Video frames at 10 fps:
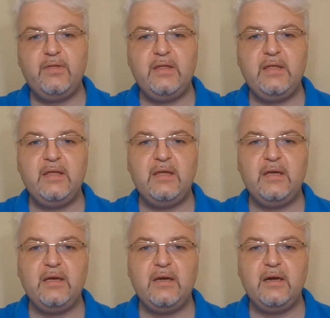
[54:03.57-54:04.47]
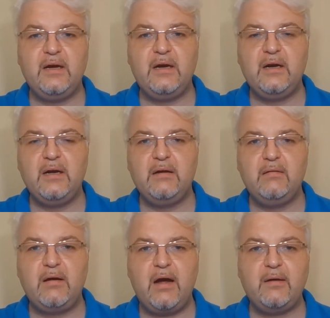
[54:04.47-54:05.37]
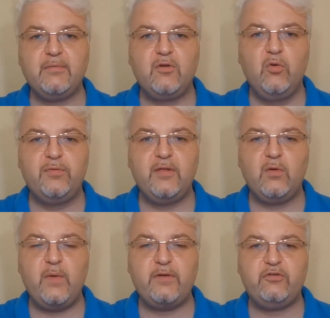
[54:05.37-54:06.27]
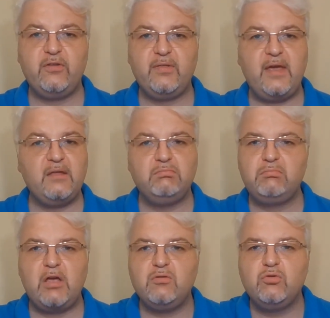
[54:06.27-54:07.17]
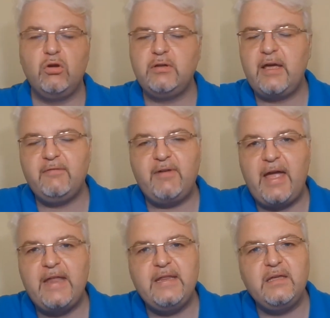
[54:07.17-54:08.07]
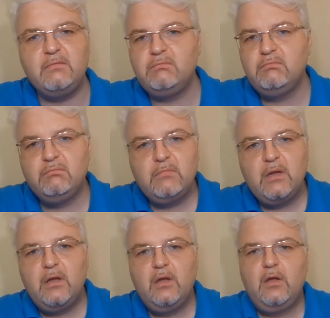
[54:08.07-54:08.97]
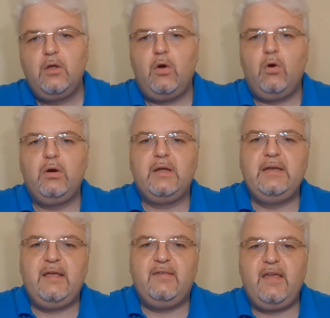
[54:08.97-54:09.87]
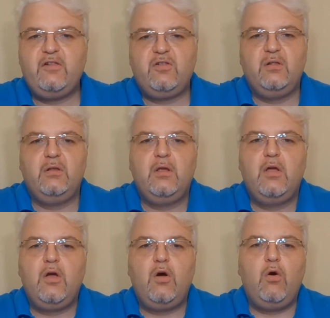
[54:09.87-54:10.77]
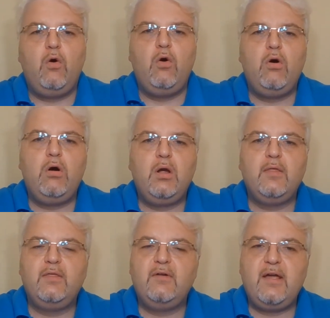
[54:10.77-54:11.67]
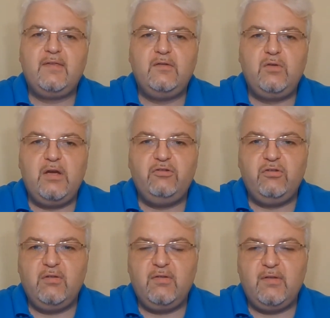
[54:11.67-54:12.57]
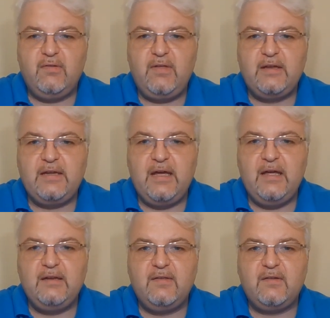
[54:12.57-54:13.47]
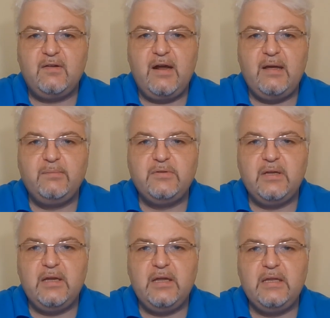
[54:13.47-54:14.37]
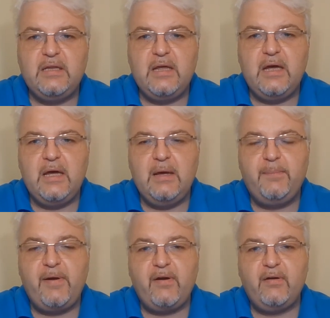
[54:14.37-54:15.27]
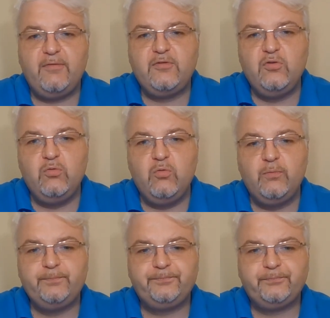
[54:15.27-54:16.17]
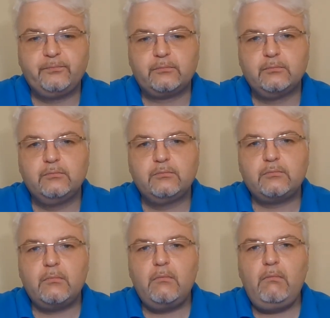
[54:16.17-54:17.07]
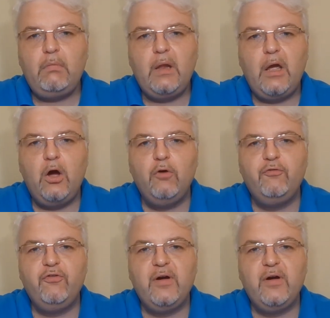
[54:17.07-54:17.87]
the armed groups in question, they do not have any organization, or there are situations that are described in paragraph 2 of